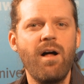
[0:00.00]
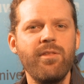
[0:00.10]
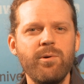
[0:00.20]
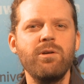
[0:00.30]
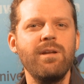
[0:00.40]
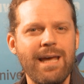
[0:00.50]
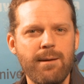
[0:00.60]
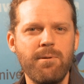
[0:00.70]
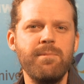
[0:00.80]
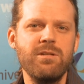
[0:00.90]
although it could
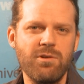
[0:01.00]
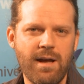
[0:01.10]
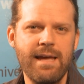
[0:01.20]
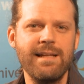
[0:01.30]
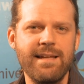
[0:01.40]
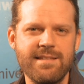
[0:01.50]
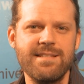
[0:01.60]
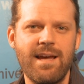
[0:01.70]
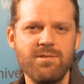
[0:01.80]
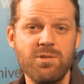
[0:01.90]
capably triangulate the
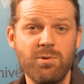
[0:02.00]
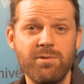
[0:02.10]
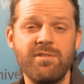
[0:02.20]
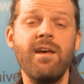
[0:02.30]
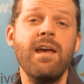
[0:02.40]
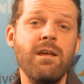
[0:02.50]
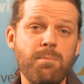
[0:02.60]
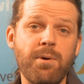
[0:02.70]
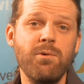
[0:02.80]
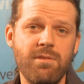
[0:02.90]
sound source in
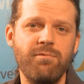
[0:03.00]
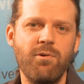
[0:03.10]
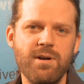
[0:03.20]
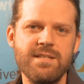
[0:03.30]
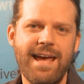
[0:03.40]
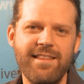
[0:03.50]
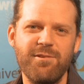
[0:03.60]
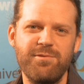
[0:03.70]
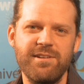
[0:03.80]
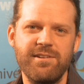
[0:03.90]
both the forest and the
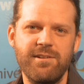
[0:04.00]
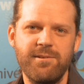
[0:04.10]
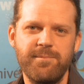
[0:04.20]
field.